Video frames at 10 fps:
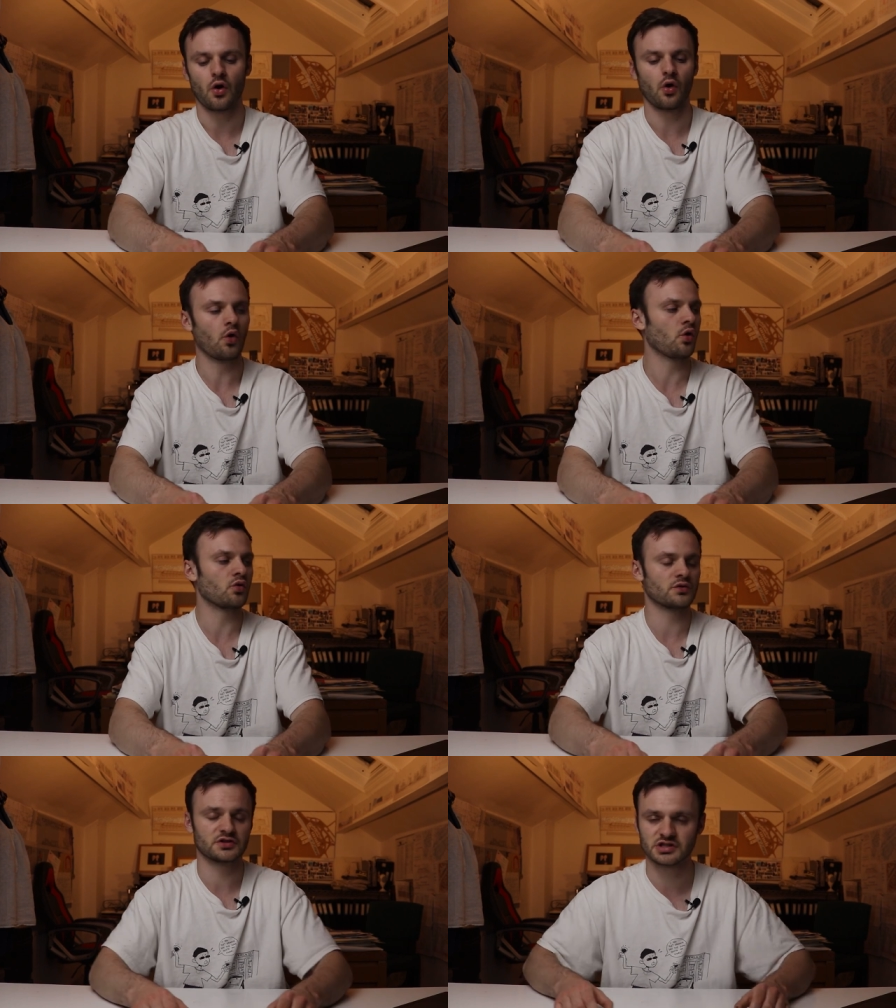
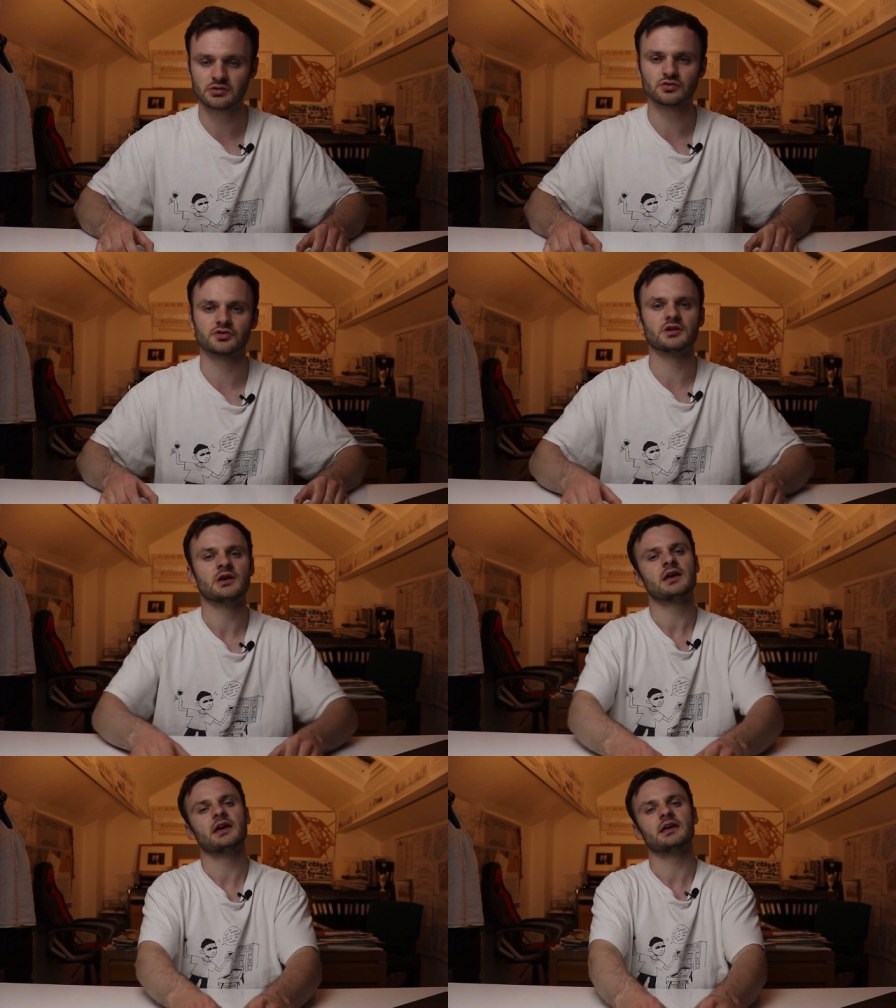all the children
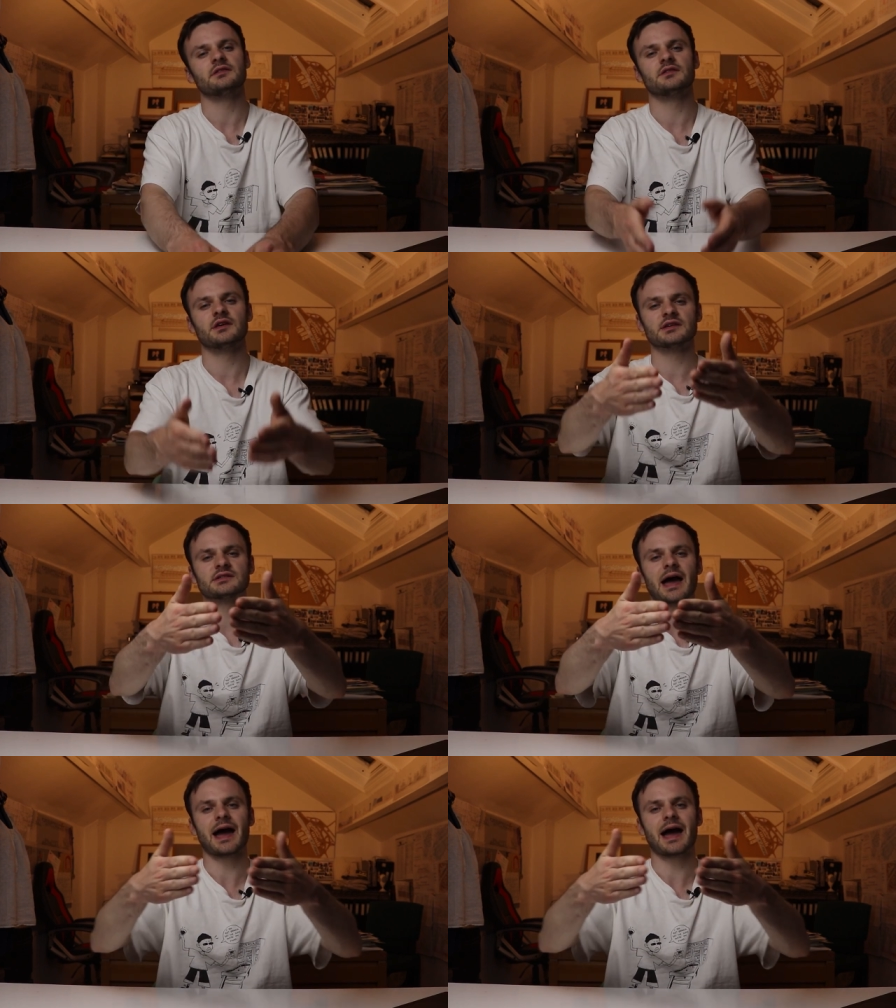in this